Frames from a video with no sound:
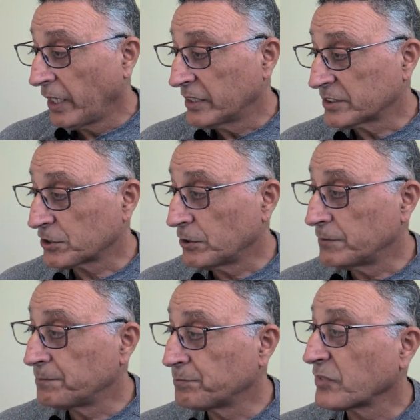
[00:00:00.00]
And
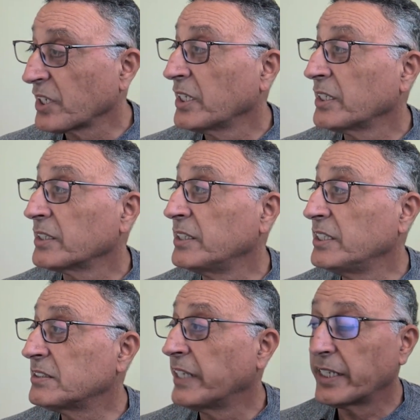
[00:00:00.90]
so
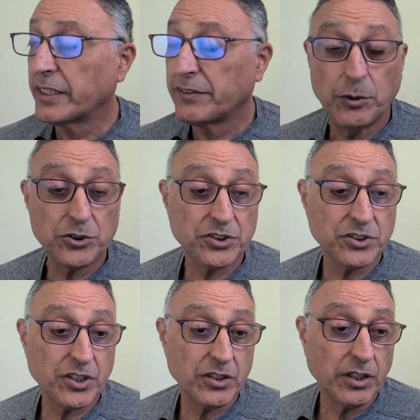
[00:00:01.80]
these negative emotions
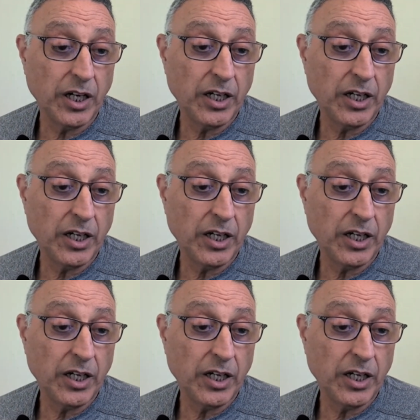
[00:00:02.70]
are